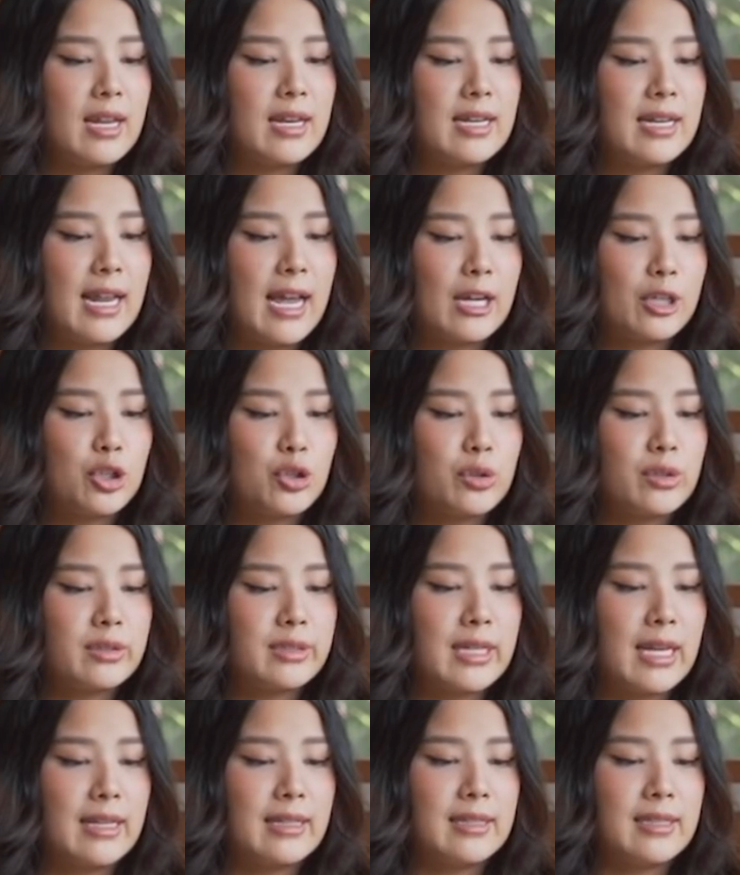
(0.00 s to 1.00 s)
natural
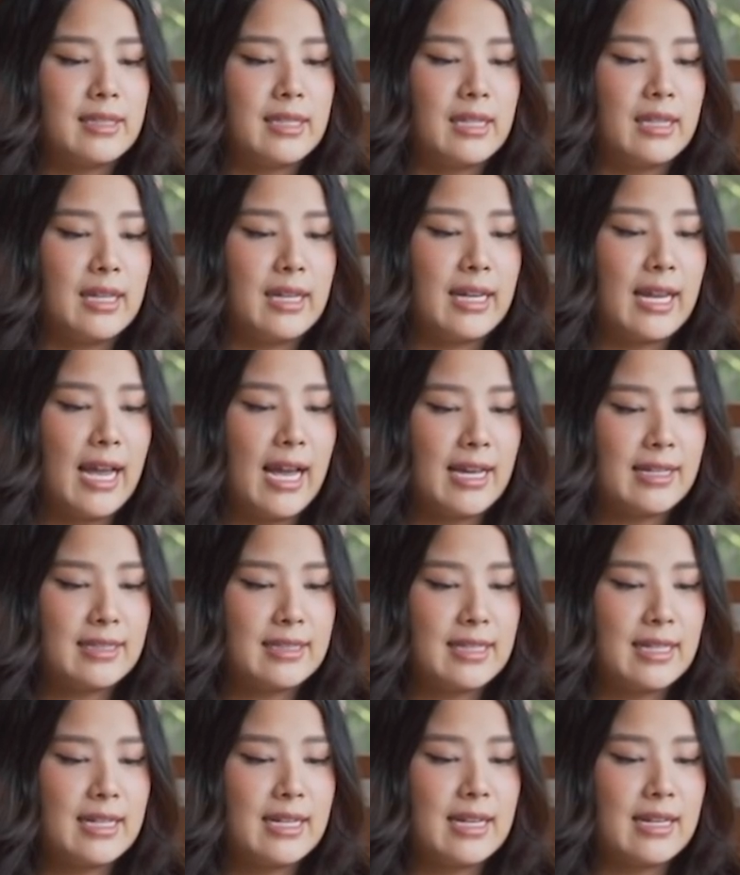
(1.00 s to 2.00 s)
salicylic
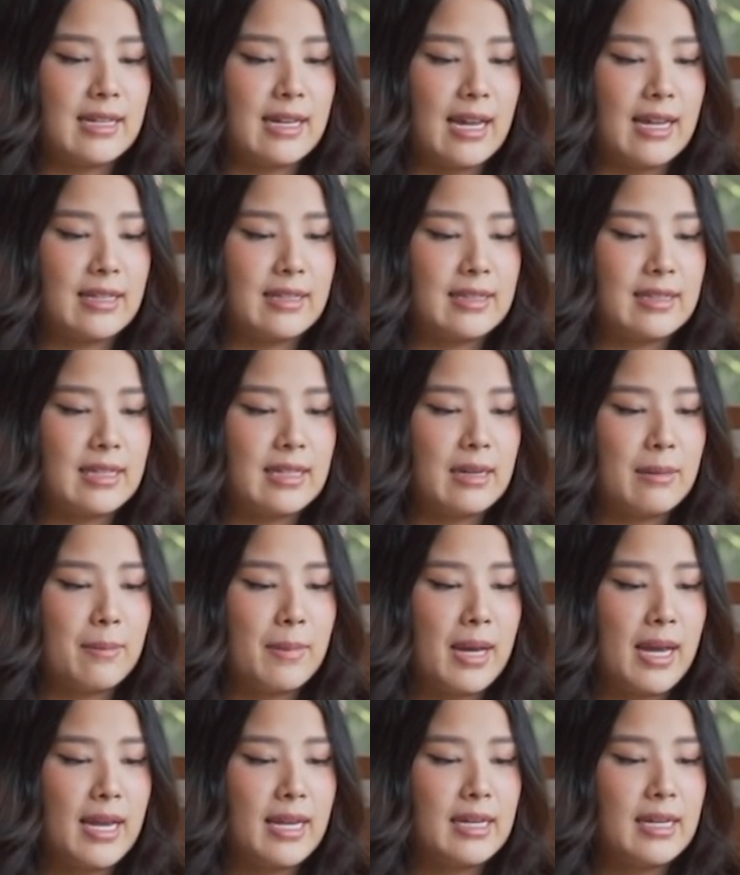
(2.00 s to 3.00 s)
acid and
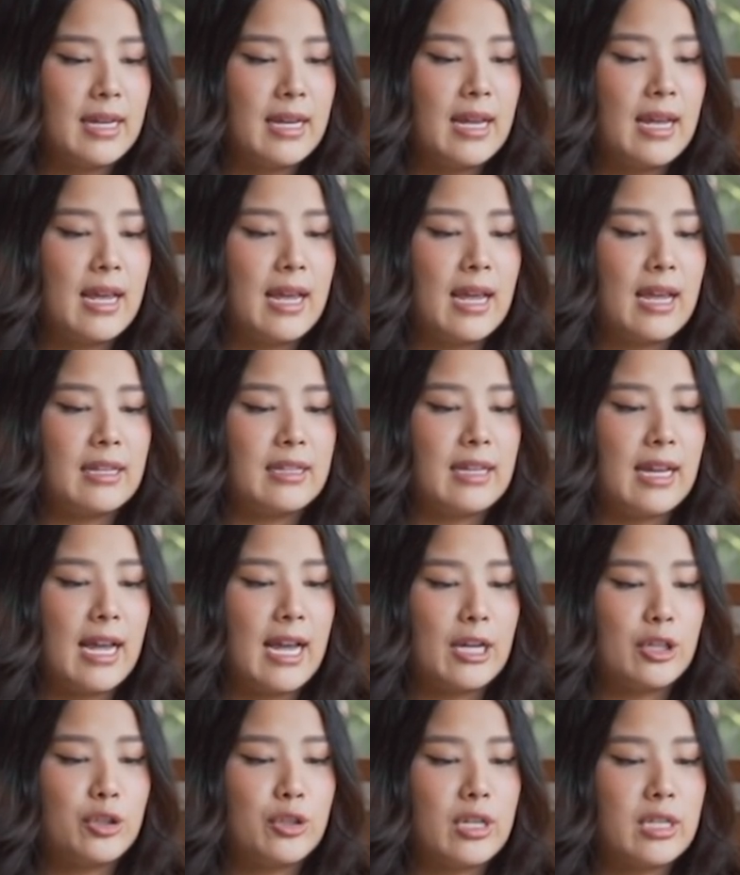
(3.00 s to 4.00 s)
niacinamide to
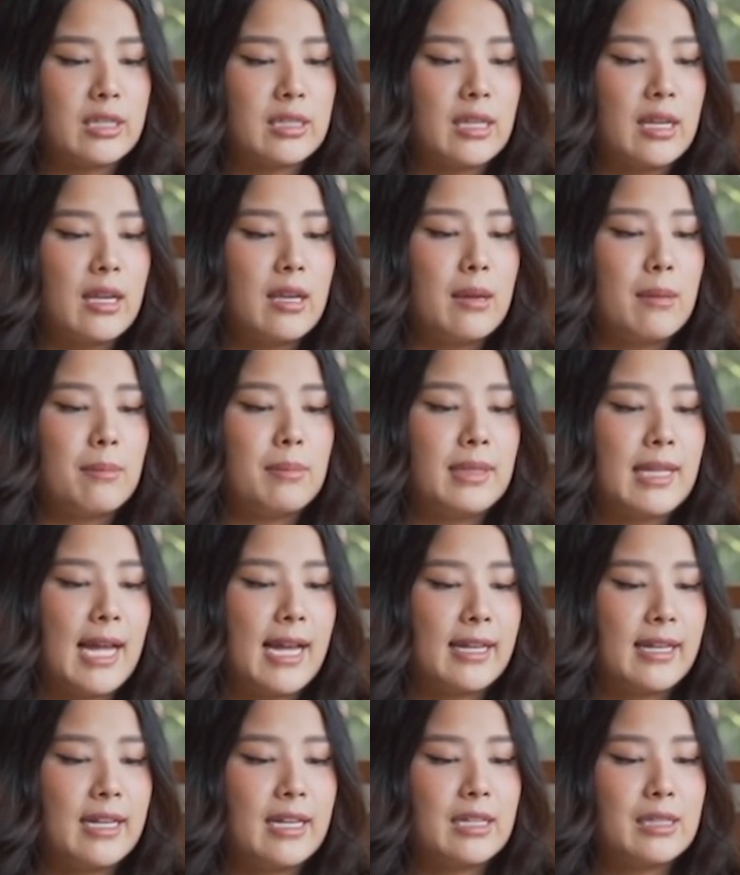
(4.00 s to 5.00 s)
address
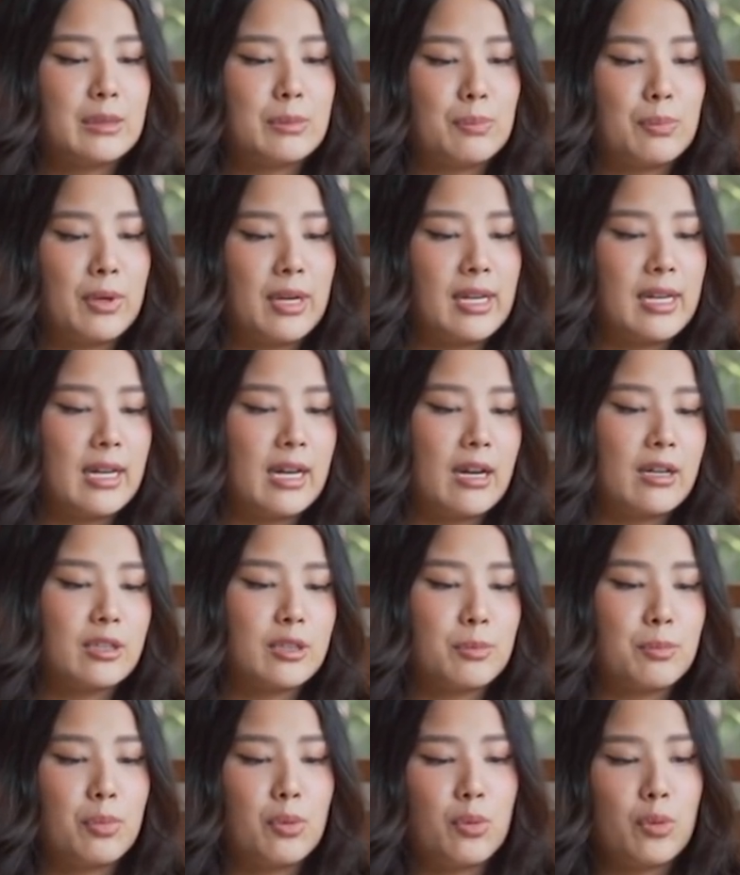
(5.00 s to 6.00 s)
blackheads,
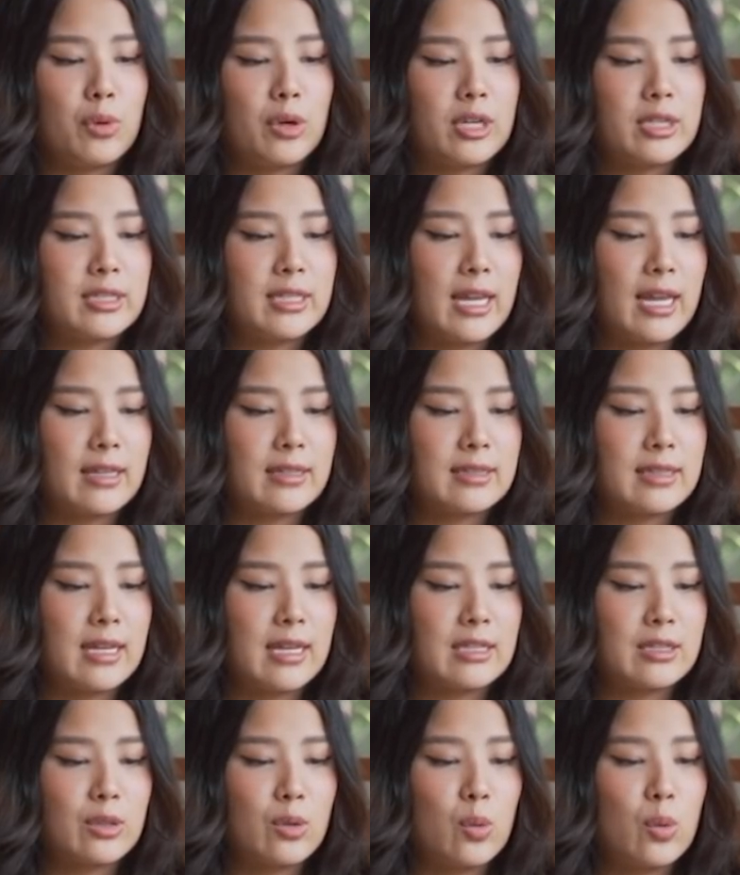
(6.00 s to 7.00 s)
breakouts, pores,
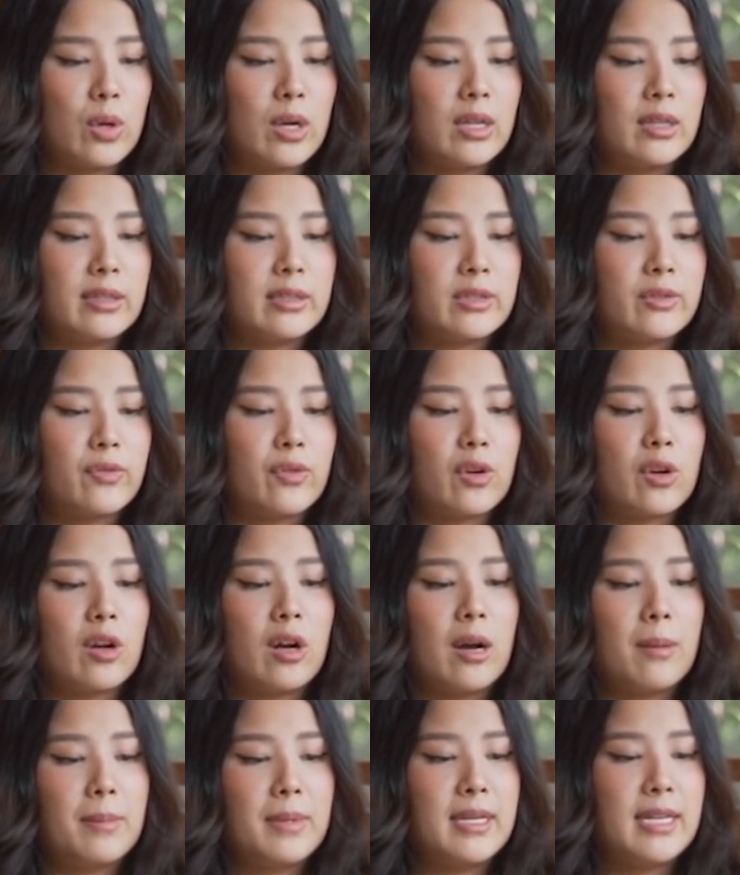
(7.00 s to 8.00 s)
excess oil. It's for
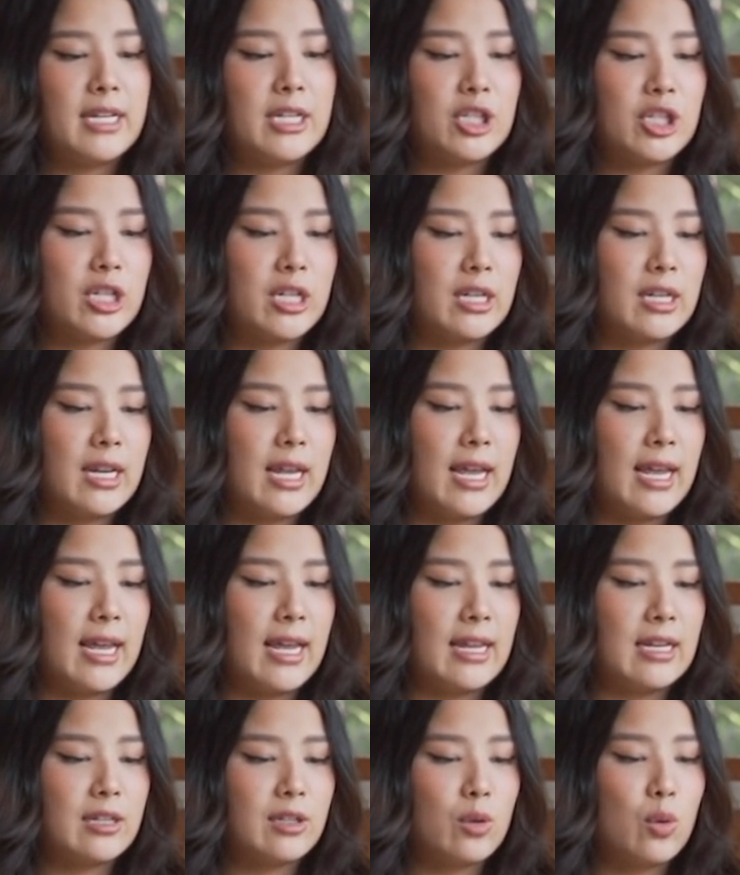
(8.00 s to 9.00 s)
combination
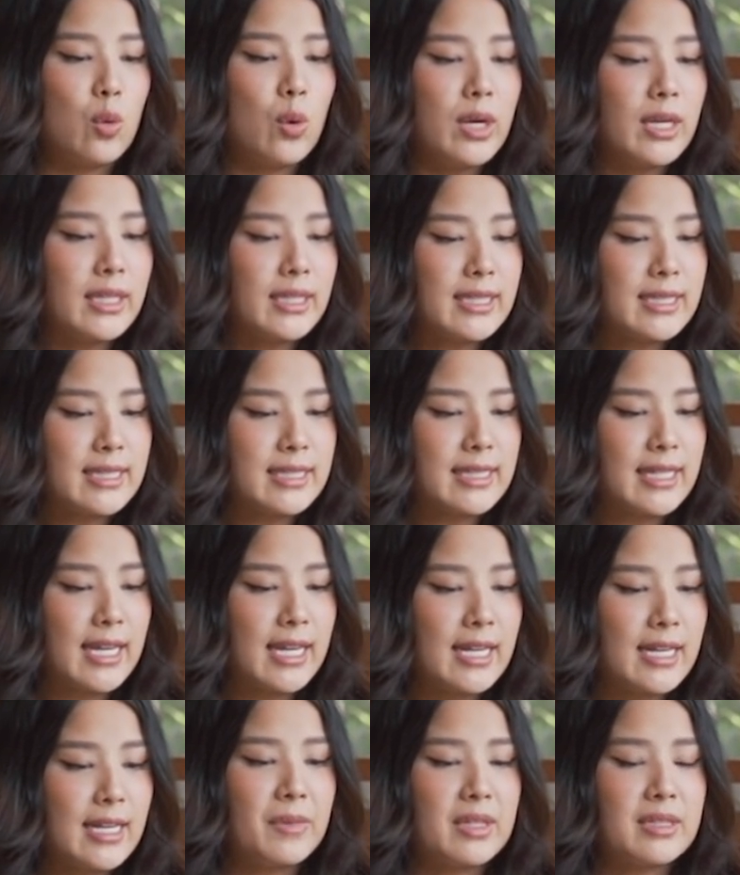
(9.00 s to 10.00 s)
and oily
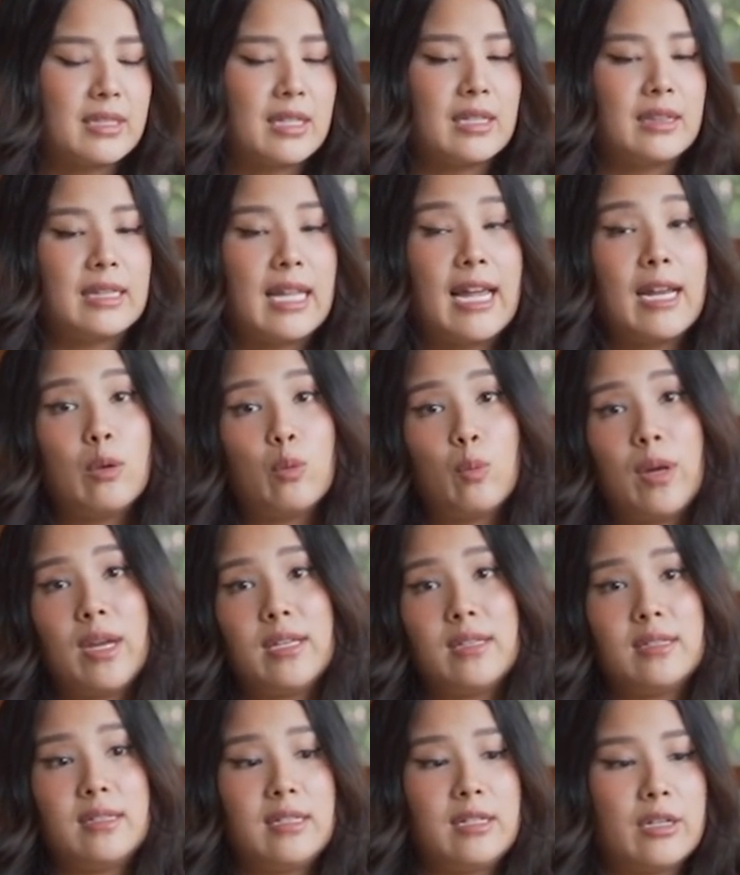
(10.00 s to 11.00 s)
skin. It's a
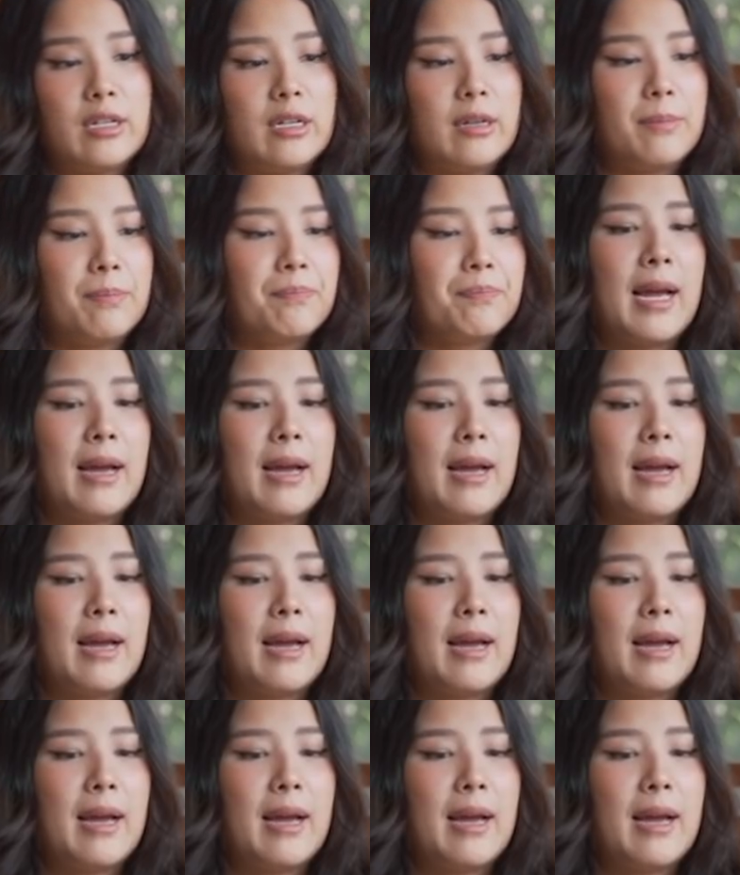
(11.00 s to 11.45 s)
lightweight serum.